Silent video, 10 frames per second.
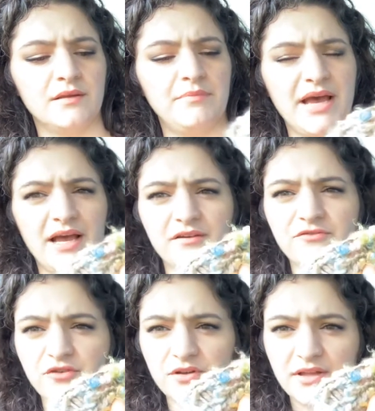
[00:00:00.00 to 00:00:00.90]
bag
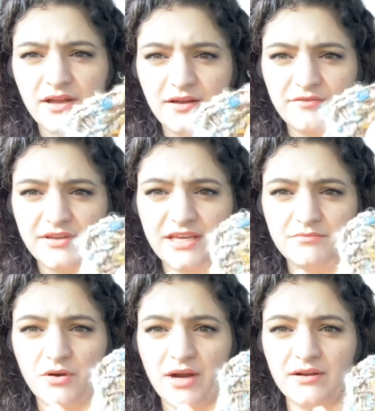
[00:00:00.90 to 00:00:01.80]
full of kid
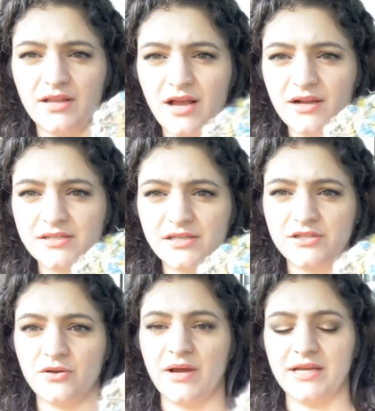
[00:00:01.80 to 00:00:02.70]
mohair locks.
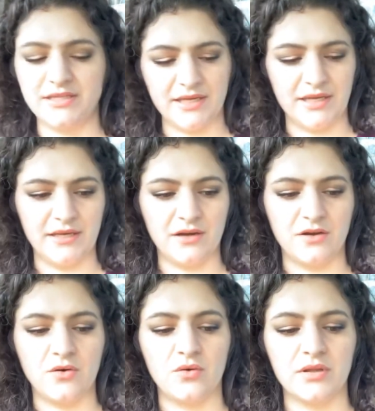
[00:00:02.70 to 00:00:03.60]
So I did a
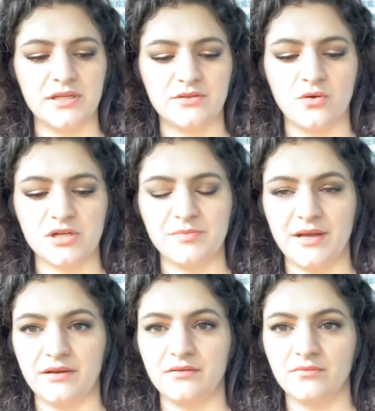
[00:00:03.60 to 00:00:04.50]
coreless core
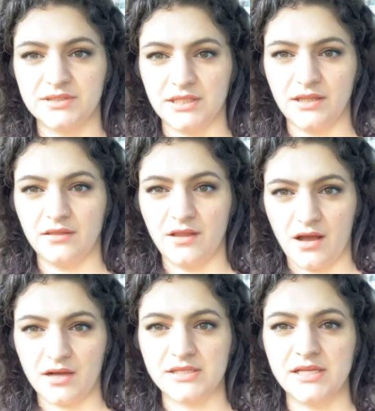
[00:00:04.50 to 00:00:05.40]
spun with the
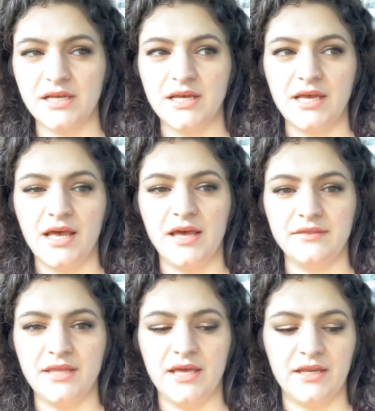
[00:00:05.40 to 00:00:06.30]
locks,
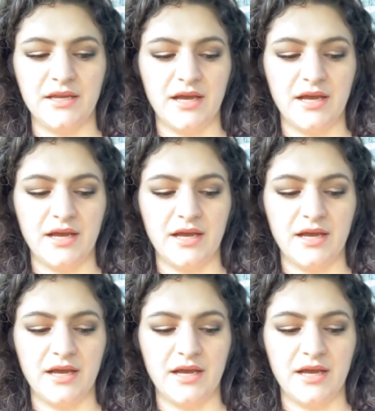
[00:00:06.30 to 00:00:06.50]
and then